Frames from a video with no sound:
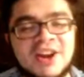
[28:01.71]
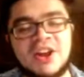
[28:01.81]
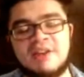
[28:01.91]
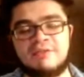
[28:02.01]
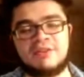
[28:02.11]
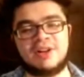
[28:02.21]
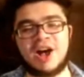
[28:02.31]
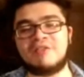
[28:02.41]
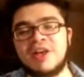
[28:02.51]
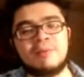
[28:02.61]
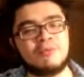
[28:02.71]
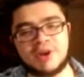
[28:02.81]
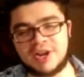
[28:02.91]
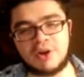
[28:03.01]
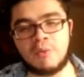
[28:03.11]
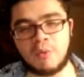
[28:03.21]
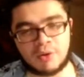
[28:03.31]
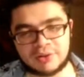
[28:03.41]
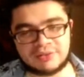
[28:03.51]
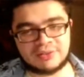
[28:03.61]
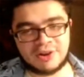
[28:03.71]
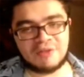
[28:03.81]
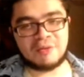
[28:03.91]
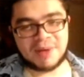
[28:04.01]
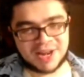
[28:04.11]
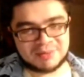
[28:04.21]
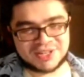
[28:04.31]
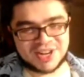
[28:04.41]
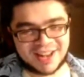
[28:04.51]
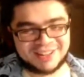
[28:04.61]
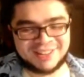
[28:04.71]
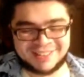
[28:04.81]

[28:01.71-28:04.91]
enough of him winning awards over Manny Machado.